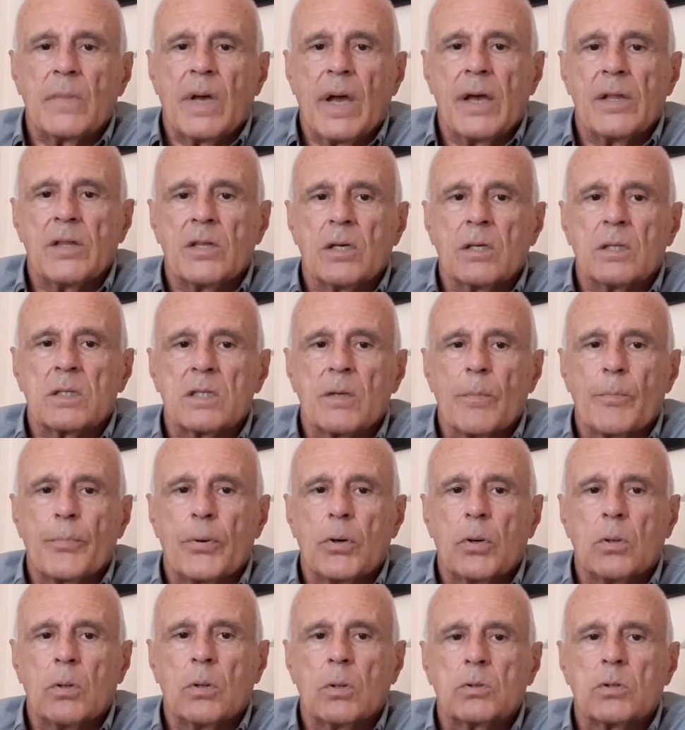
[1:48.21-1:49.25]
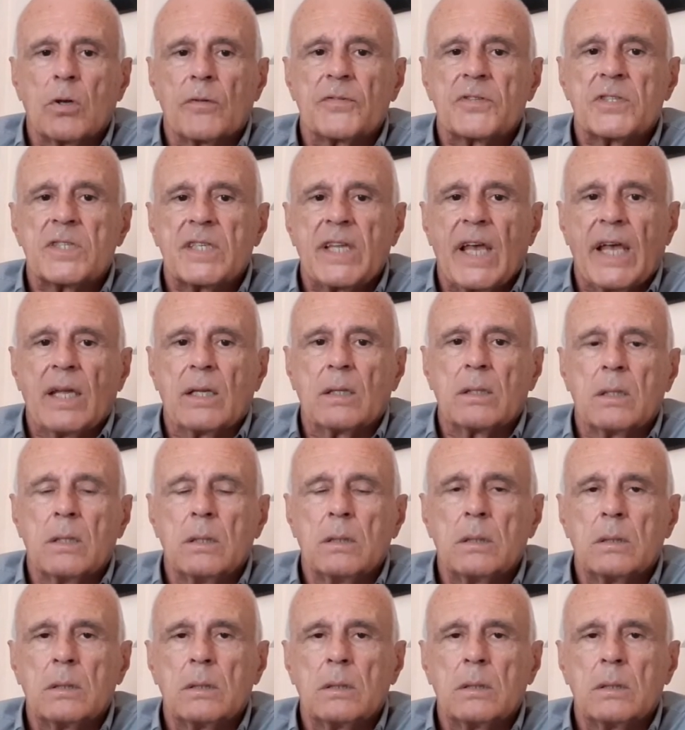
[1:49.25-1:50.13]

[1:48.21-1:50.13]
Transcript: and the support of state,